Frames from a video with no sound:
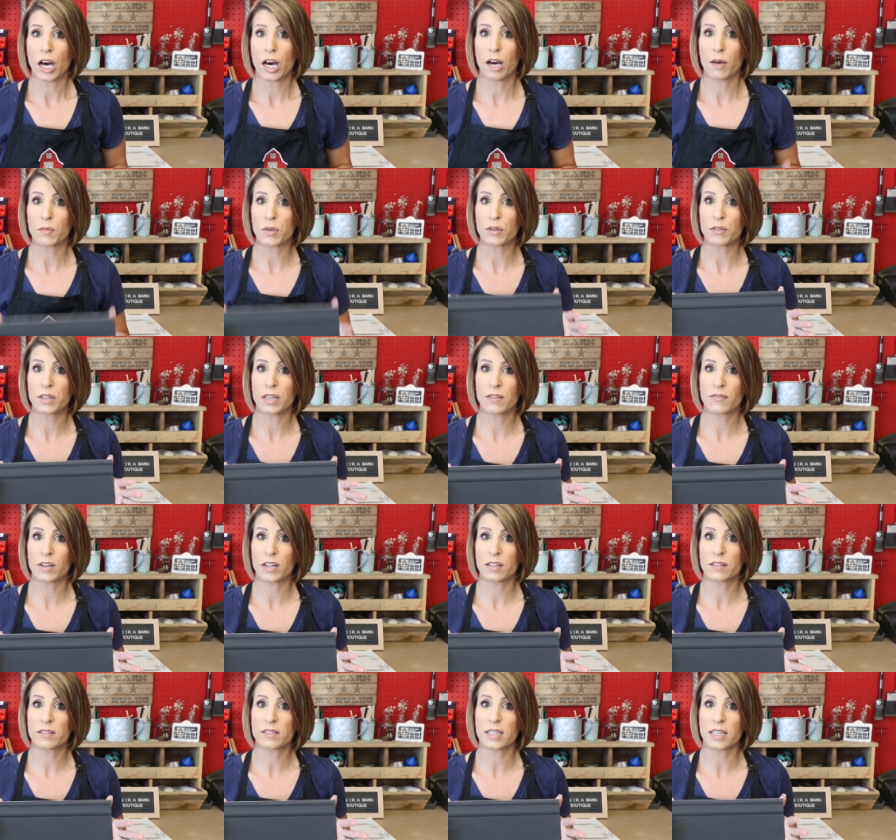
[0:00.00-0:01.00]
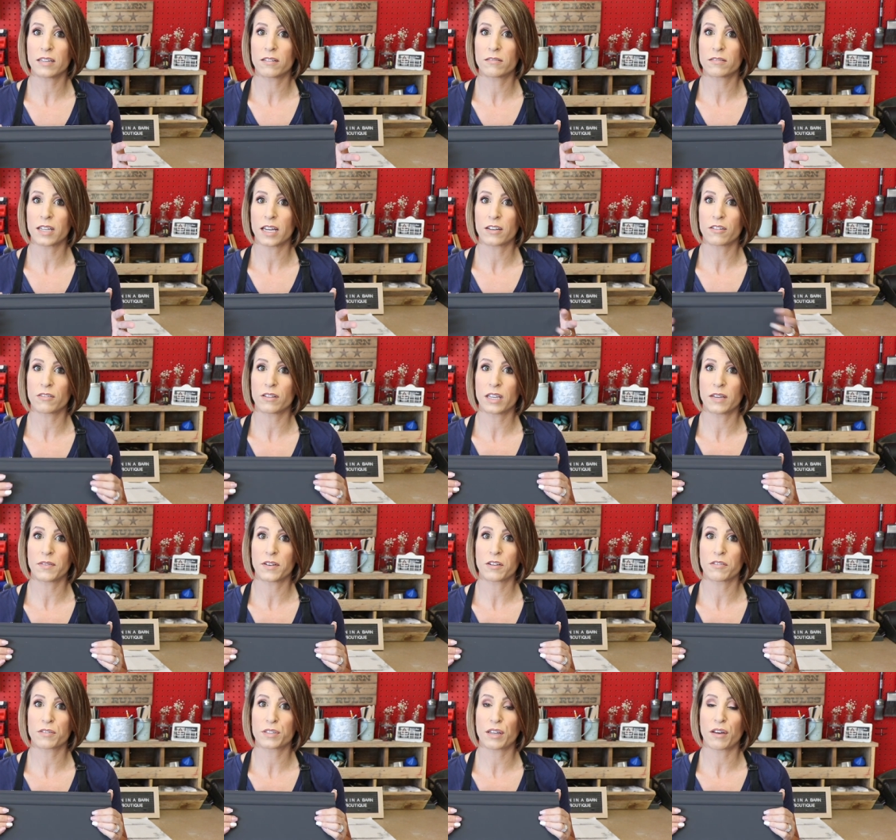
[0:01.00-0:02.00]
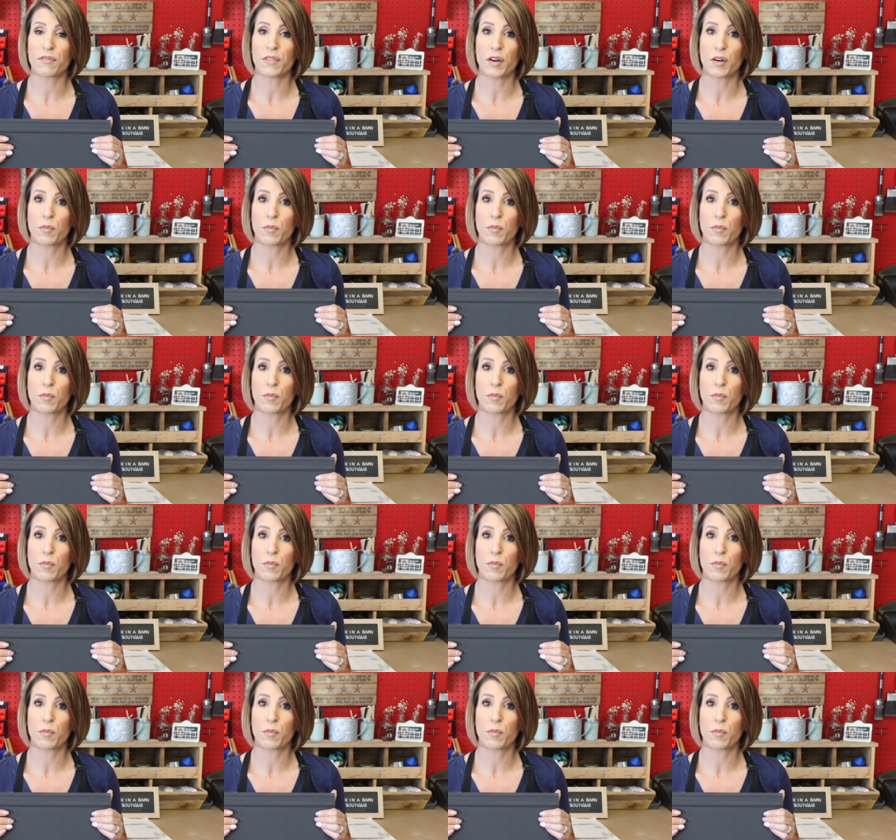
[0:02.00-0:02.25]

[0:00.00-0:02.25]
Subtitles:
You leave it unsealed and you're leaving yourself